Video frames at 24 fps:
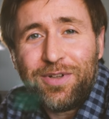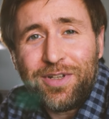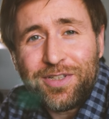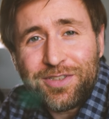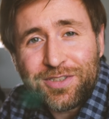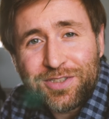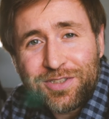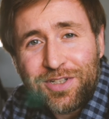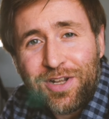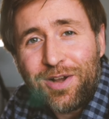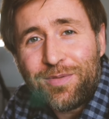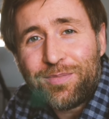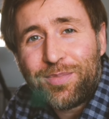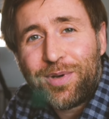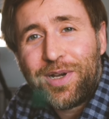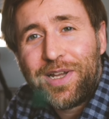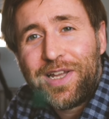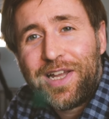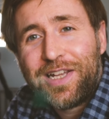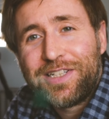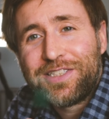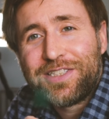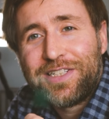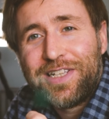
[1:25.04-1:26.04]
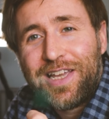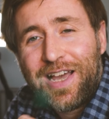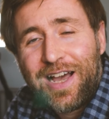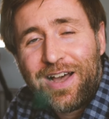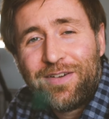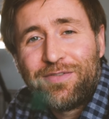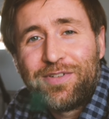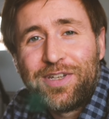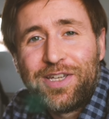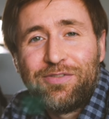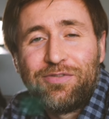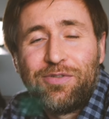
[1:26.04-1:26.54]
Start by actually
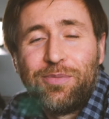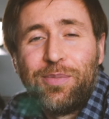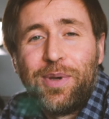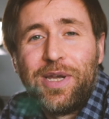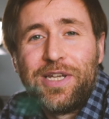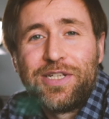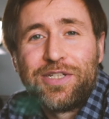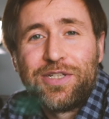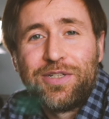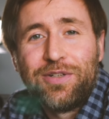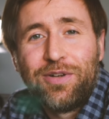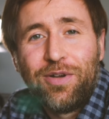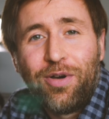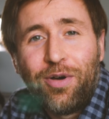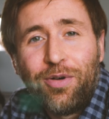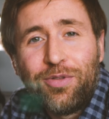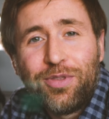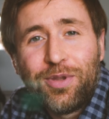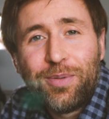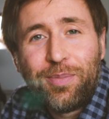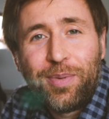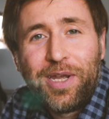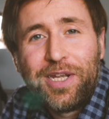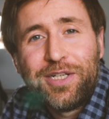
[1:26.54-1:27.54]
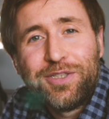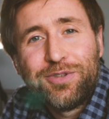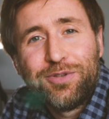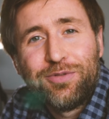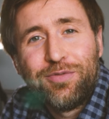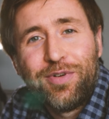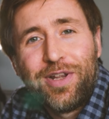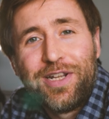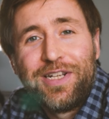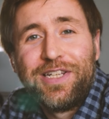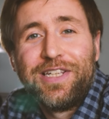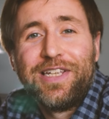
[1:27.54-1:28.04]
having information on the page
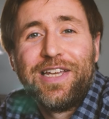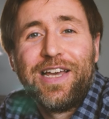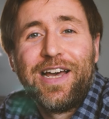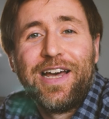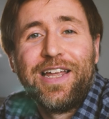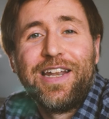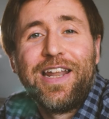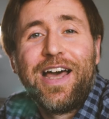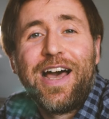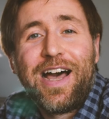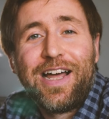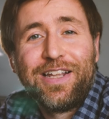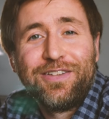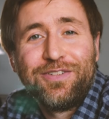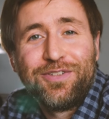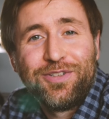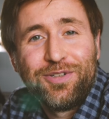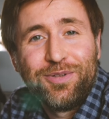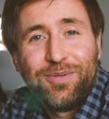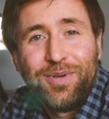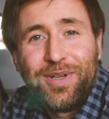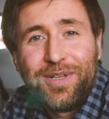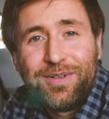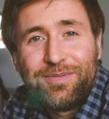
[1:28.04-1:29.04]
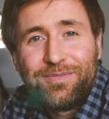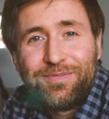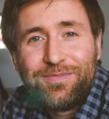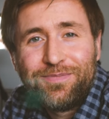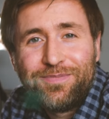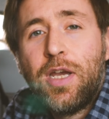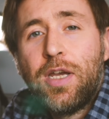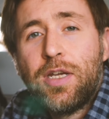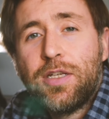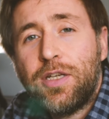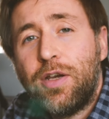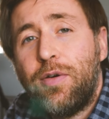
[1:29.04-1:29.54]
already and add to it.
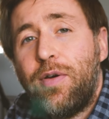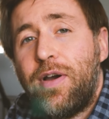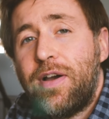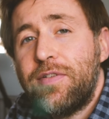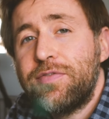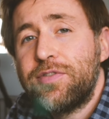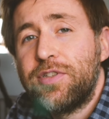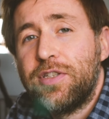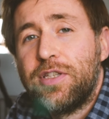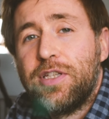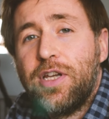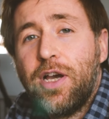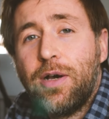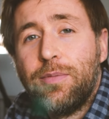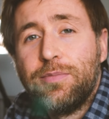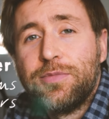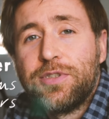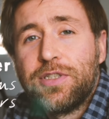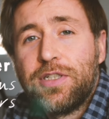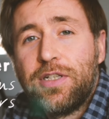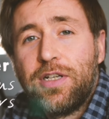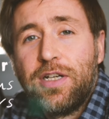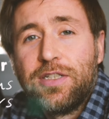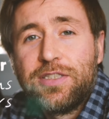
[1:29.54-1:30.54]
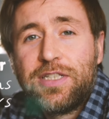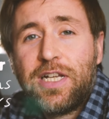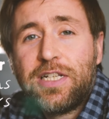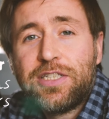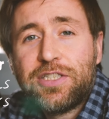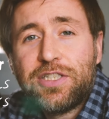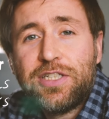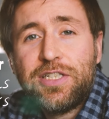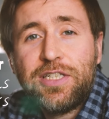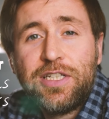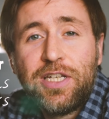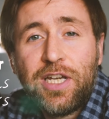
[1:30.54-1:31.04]
Go after the ums and ers.
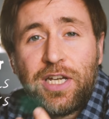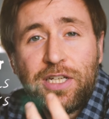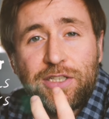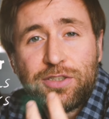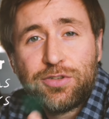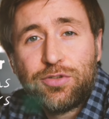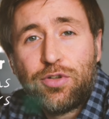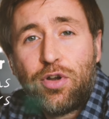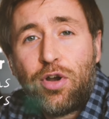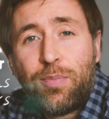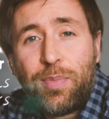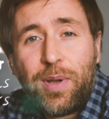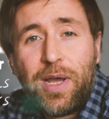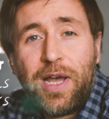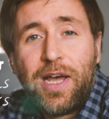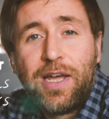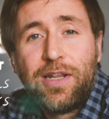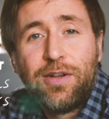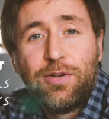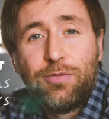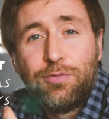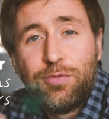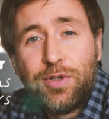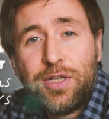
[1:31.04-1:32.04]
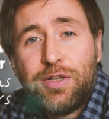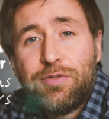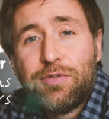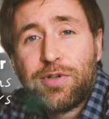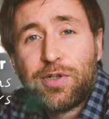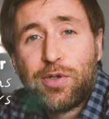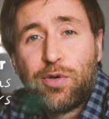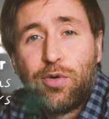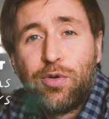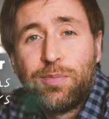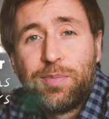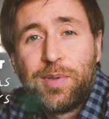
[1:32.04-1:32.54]
Actually stop and
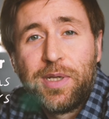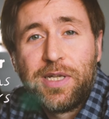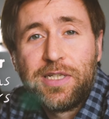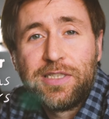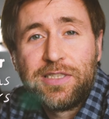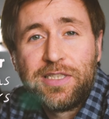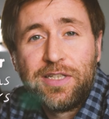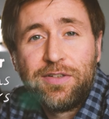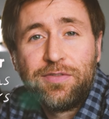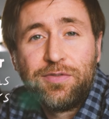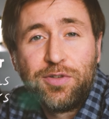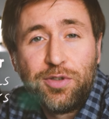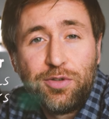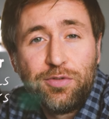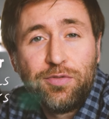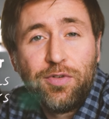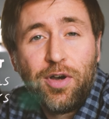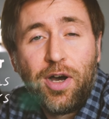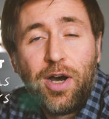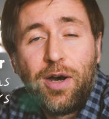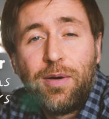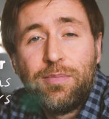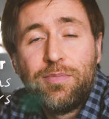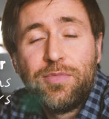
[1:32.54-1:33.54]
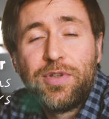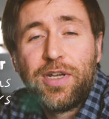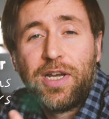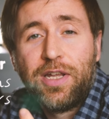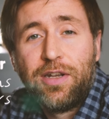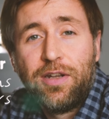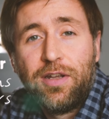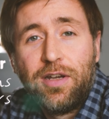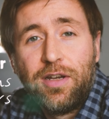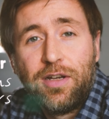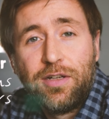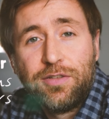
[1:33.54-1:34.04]
re-record bits if you've ummed
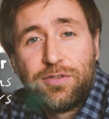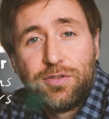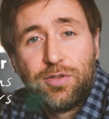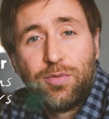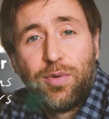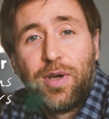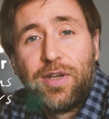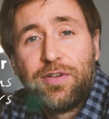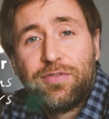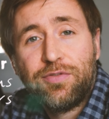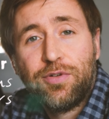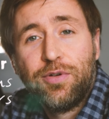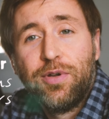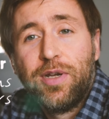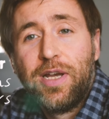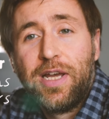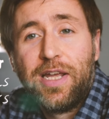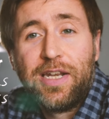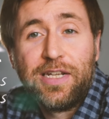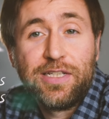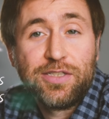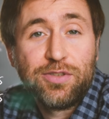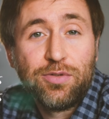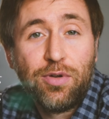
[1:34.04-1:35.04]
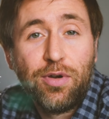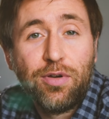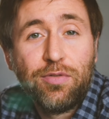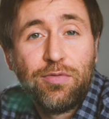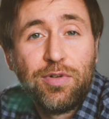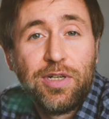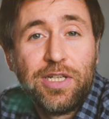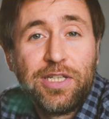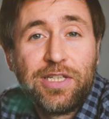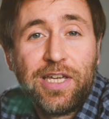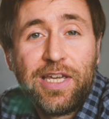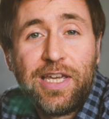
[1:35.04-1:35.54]
and erred your way through it and it's not a
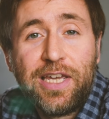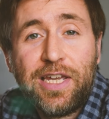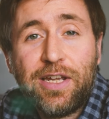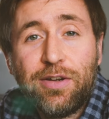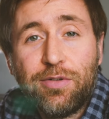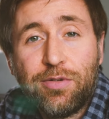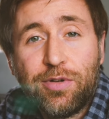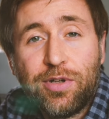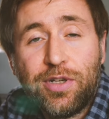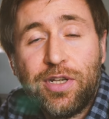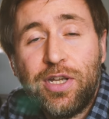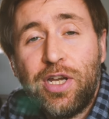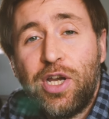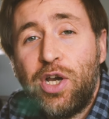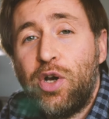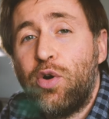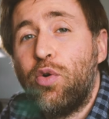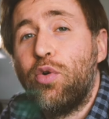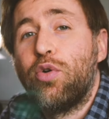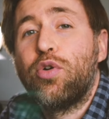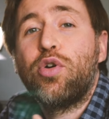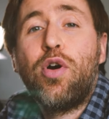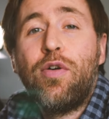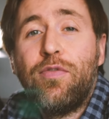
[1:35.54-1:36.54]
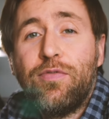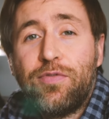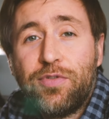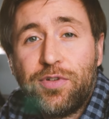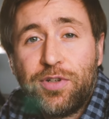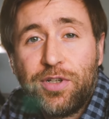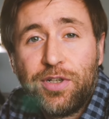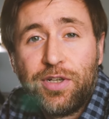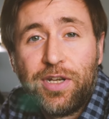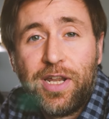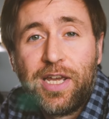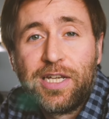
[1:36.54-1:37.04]
really coherent or
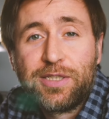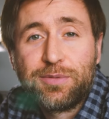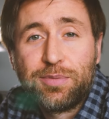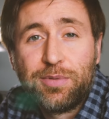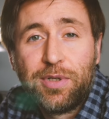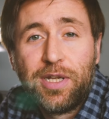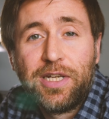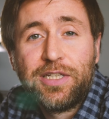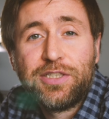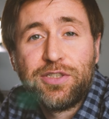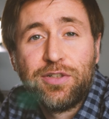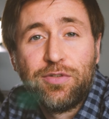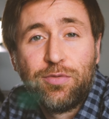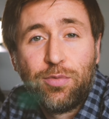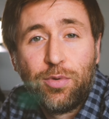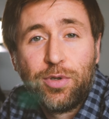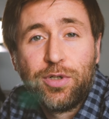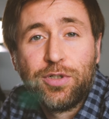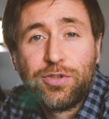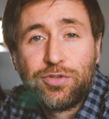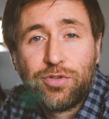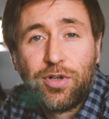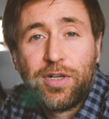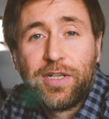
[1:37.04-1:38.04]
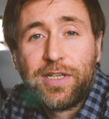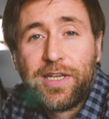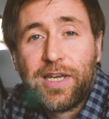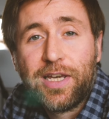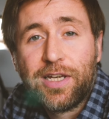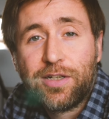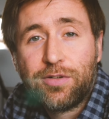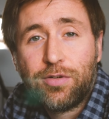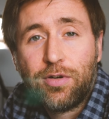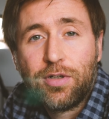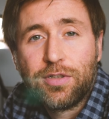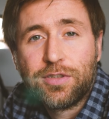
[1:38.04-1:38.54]
confident explanation of what you're trying to get
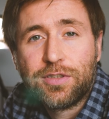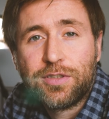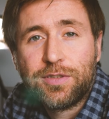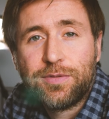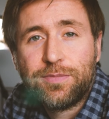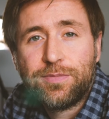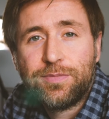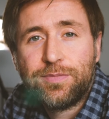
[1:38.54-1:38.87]
across.